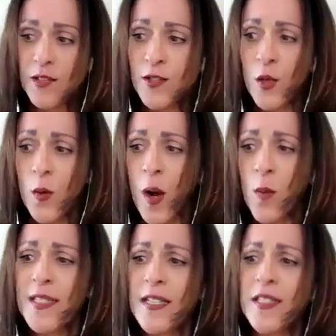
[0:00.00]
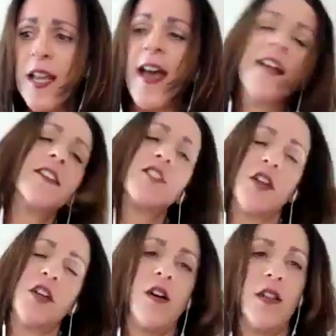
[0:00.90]
So what was attached
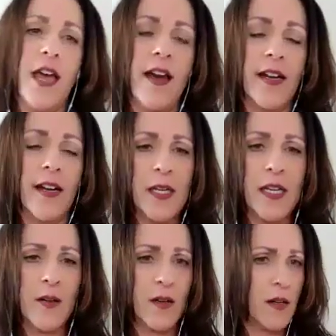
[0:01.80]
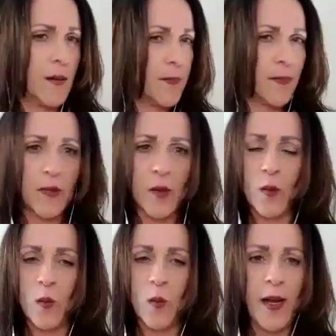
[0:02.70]
to all that? I mean,
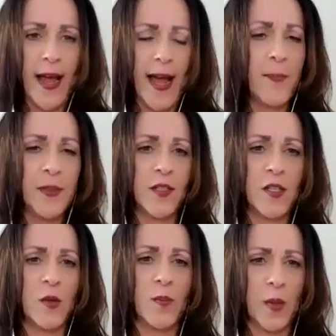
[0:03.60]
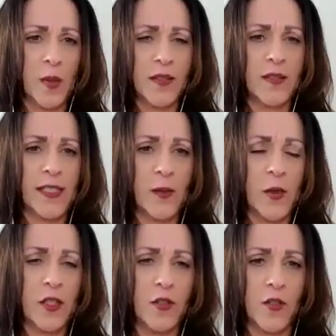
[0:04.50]
what happened to you personally
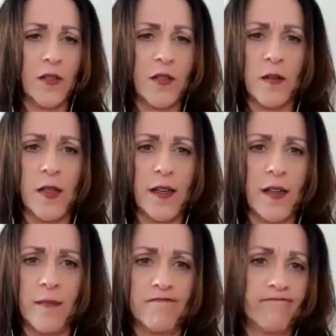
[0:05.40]
when you just are like,